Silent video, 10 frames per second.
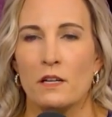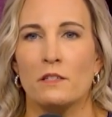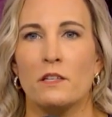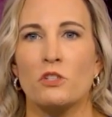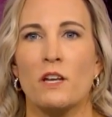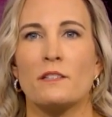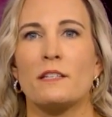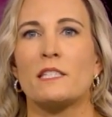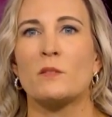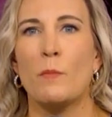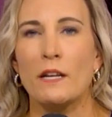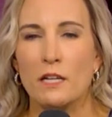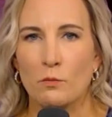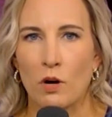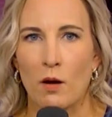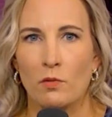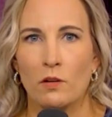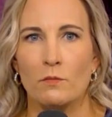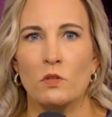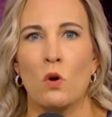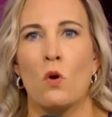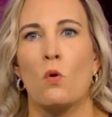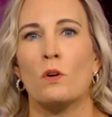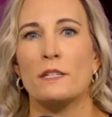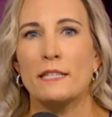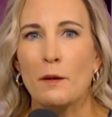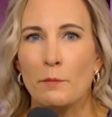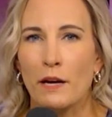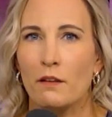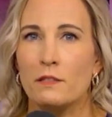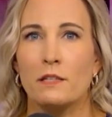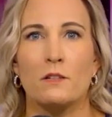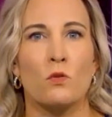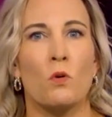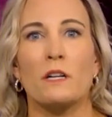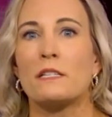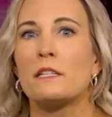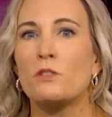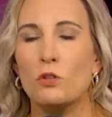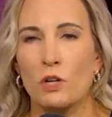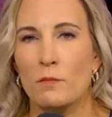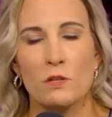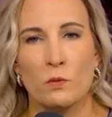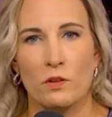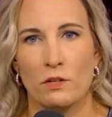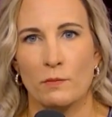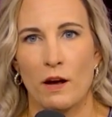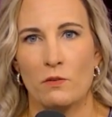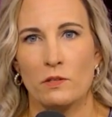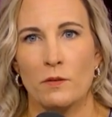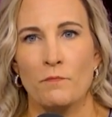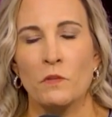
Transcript: such as spending problems or debt balances or disagreements with their spouse?